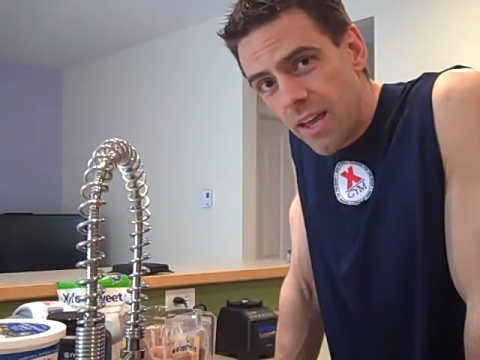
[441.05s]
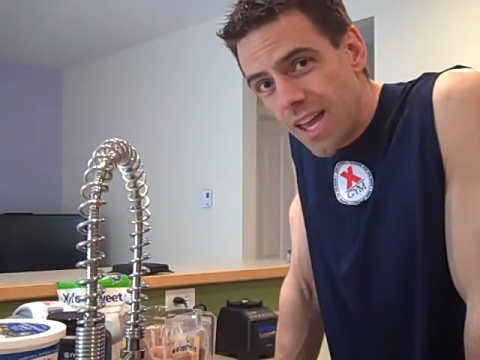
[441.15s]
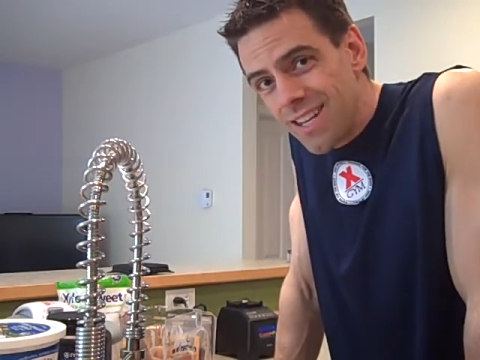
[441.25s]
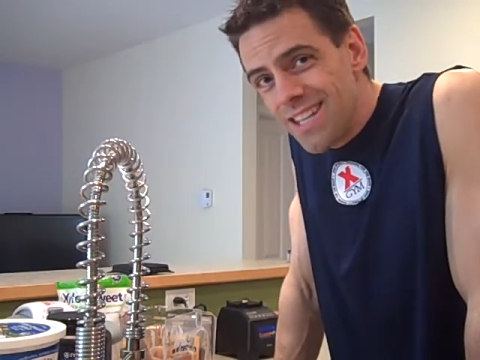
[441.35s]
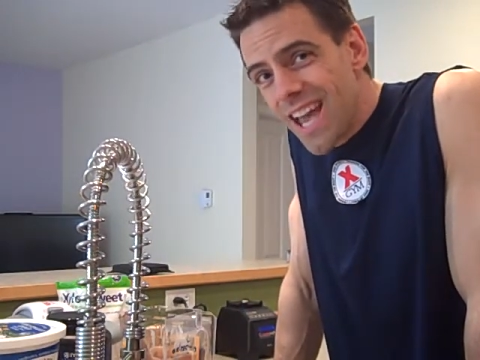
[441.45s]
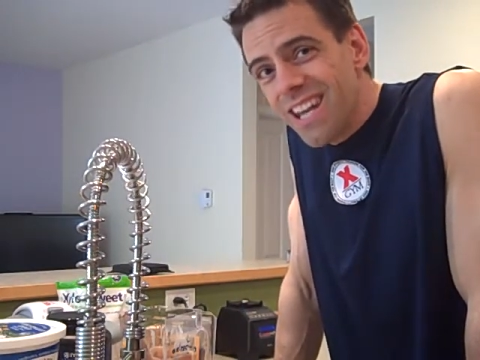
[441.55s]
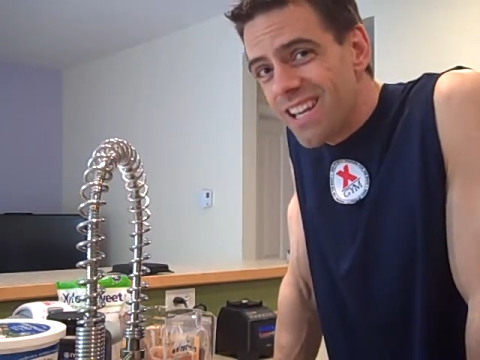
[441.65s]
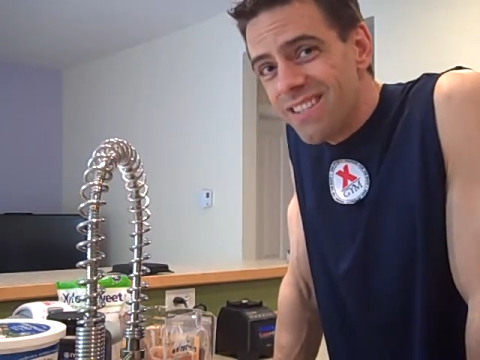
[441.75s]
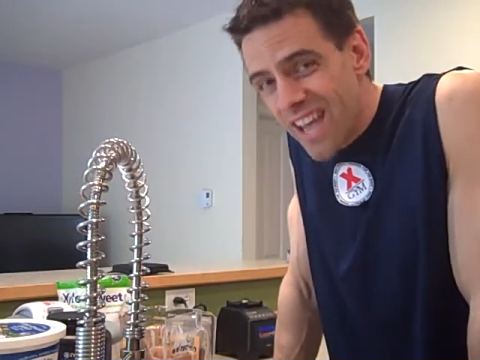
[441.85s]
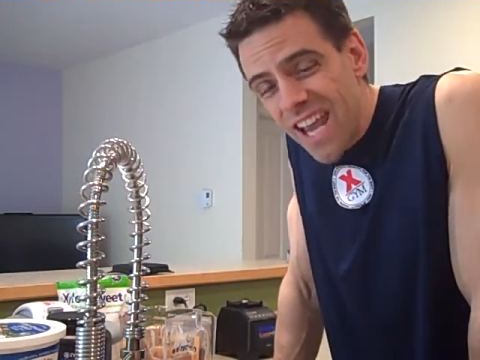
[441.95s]
and yet
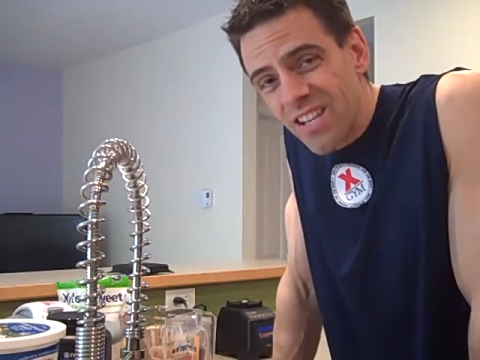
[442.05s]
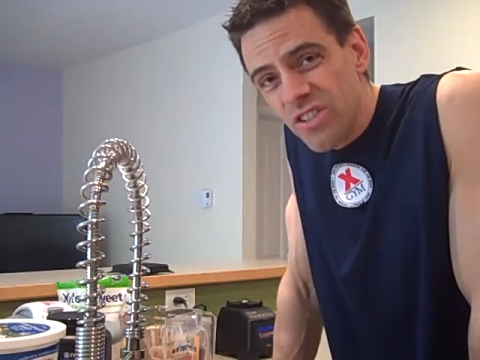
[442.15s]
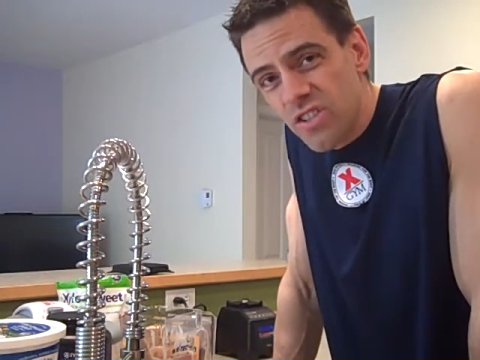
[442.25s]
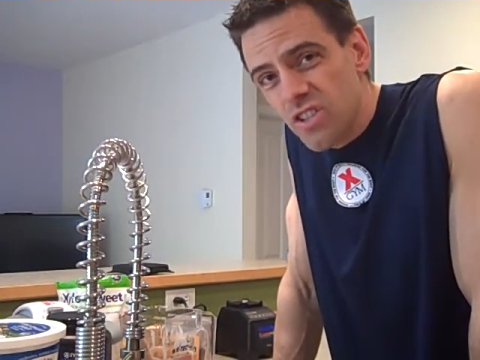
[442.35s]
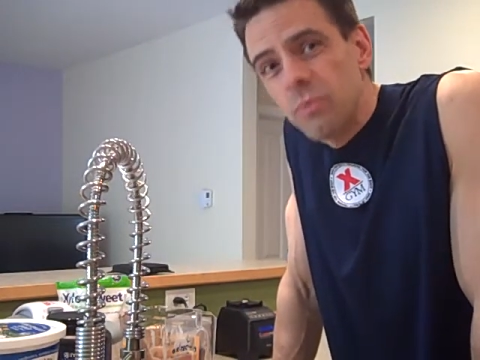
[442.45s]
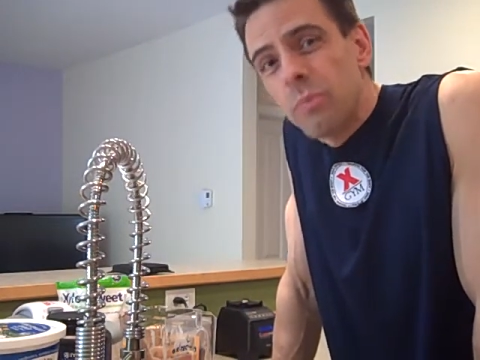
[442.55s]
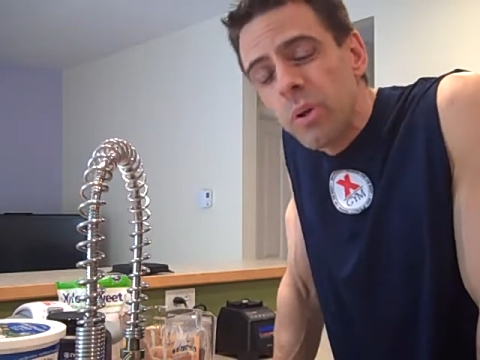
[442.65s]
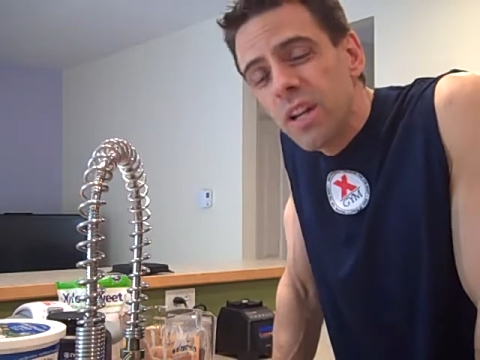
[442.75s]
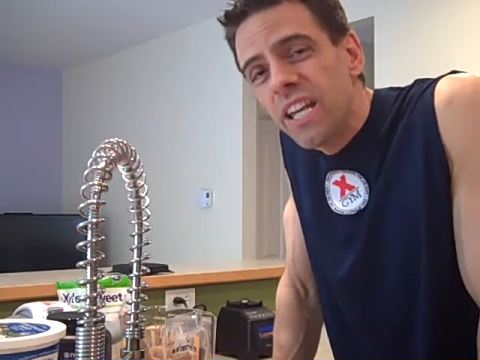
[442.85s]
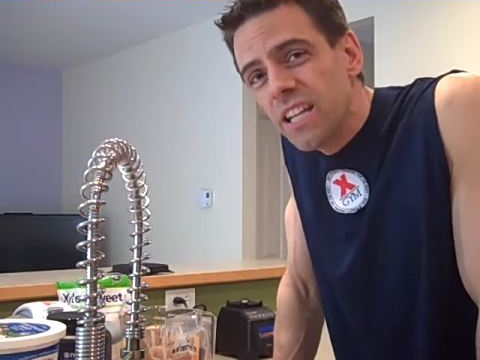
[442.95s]
it tastes
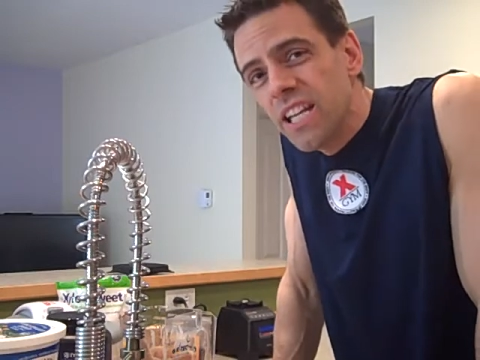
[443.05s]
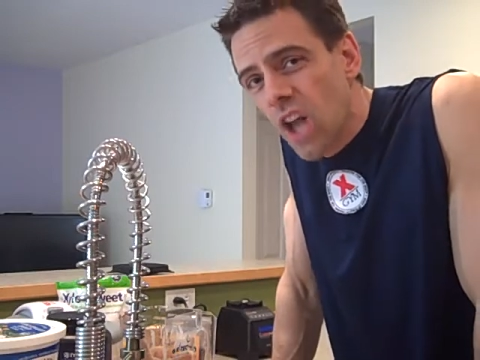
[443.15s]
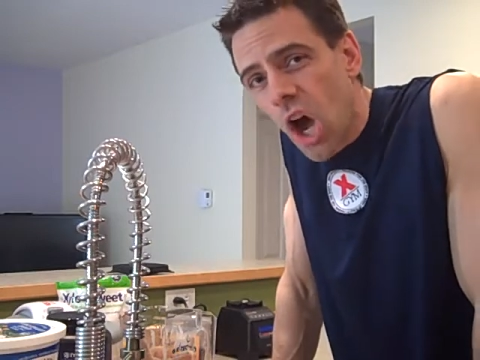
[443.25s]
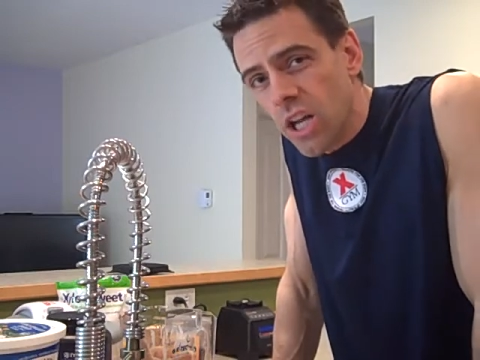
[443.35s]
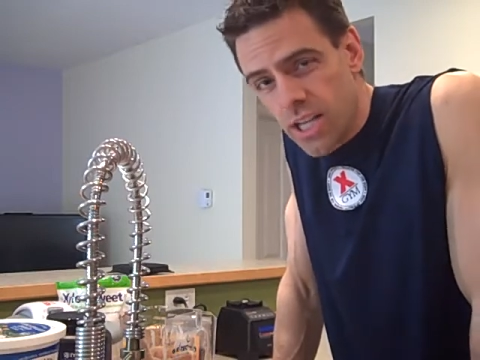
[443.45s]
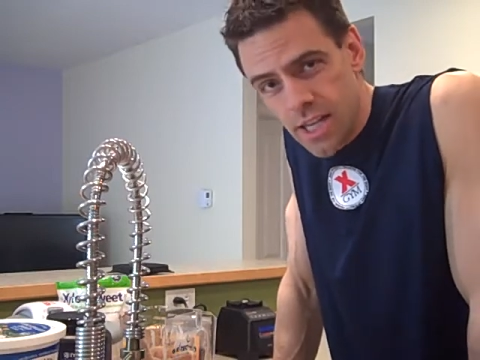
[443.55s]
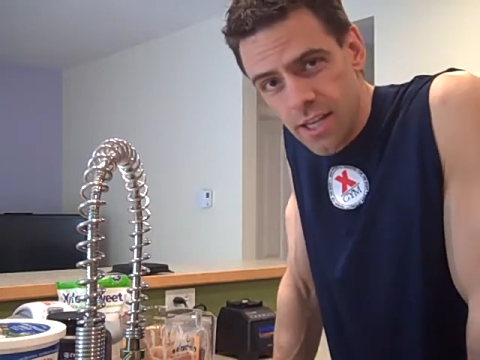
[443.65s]
completely naughty.